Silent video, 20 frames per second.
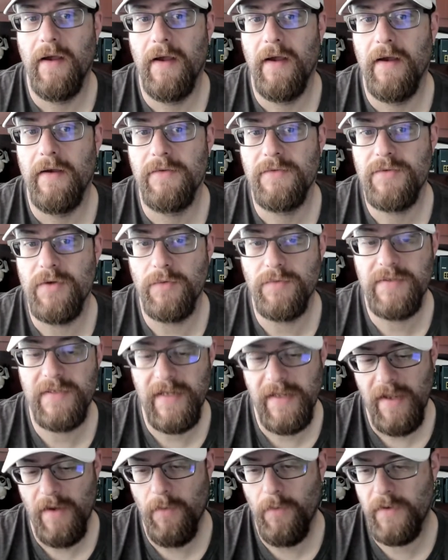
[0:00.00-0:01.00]
So
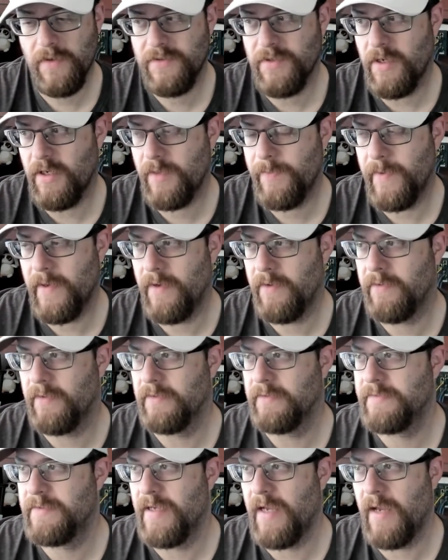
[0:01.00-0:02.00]
today I want to talk about
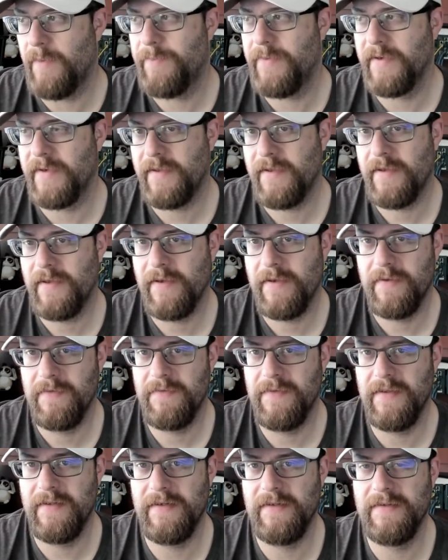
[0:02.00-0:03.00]
a topic
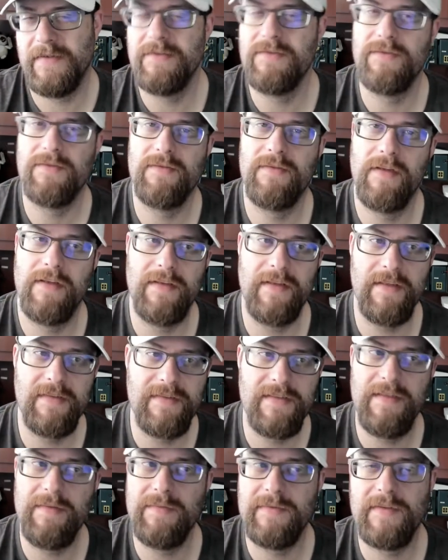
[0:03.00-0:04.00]
that it
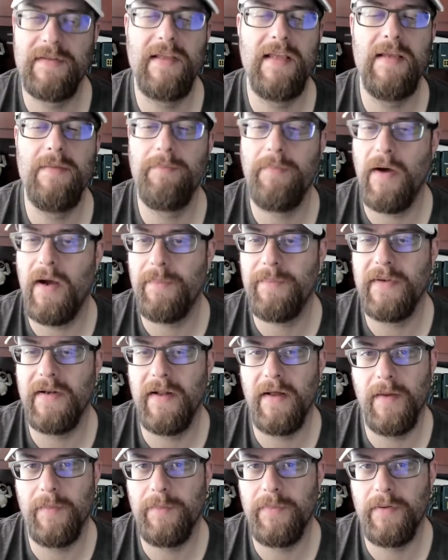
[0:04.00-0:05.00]
seems to keep popping
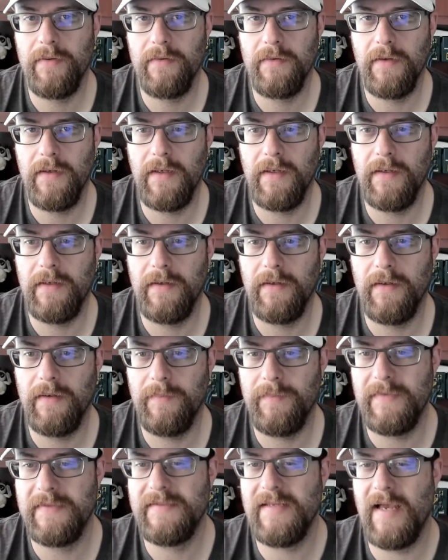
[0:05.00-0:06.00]
up.
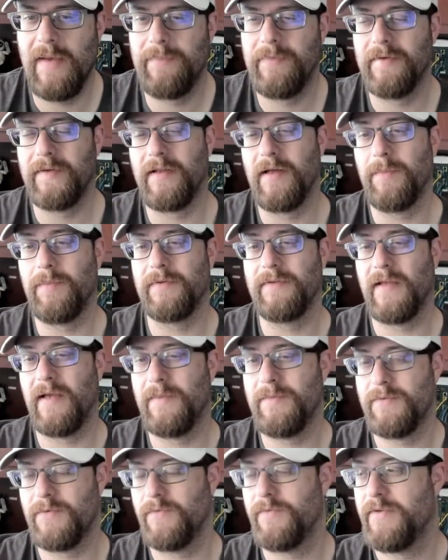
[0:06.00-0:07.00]
It's happened a couple
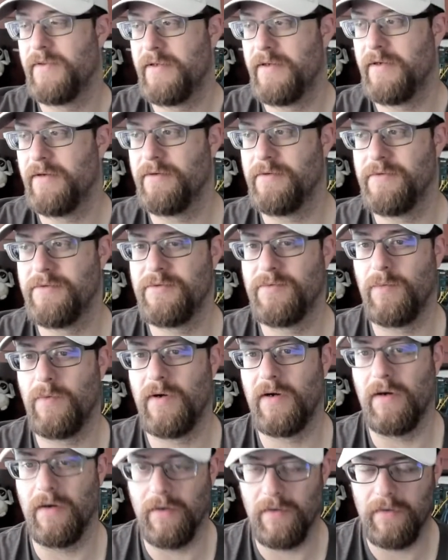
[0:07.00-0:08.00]
times over the years
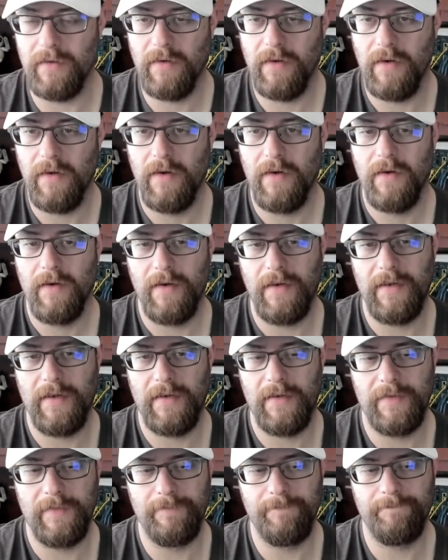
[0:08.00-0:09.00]
where,
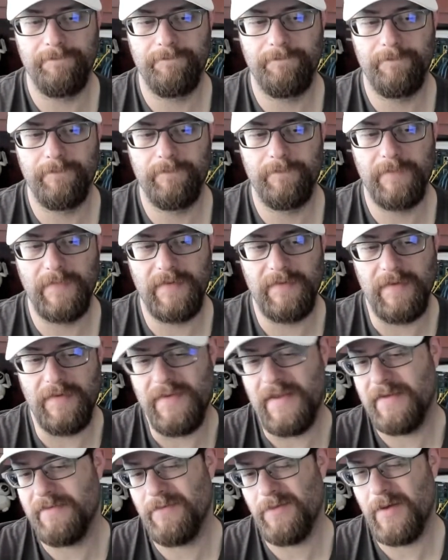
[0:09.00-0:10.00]

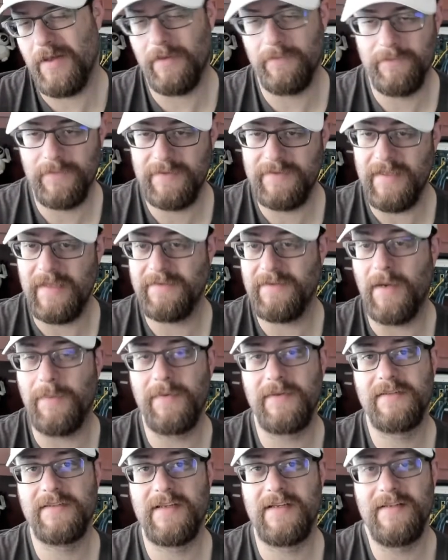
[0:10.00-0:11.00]
that
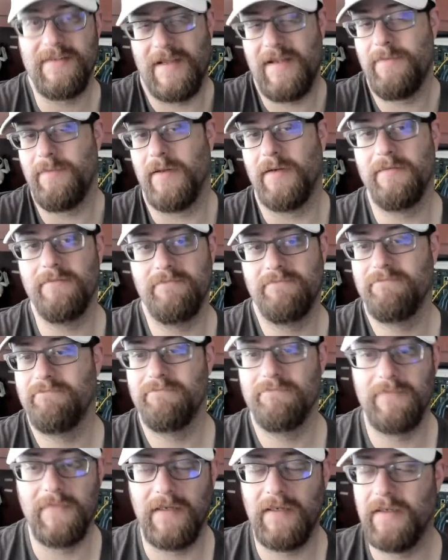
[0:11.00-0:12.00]
topic's containment.
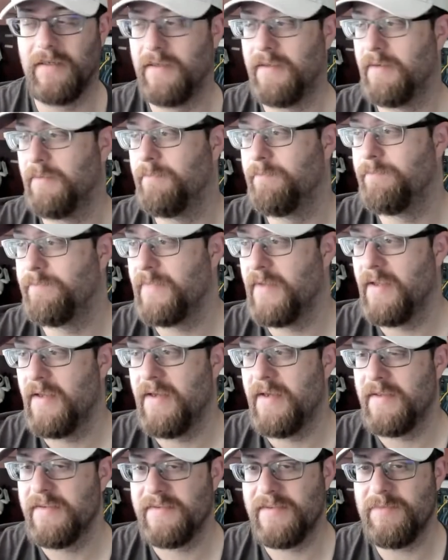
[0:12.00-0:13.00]

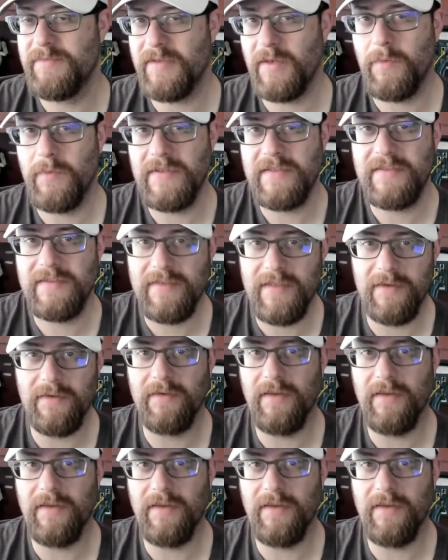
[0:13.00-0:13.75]
Seems like we still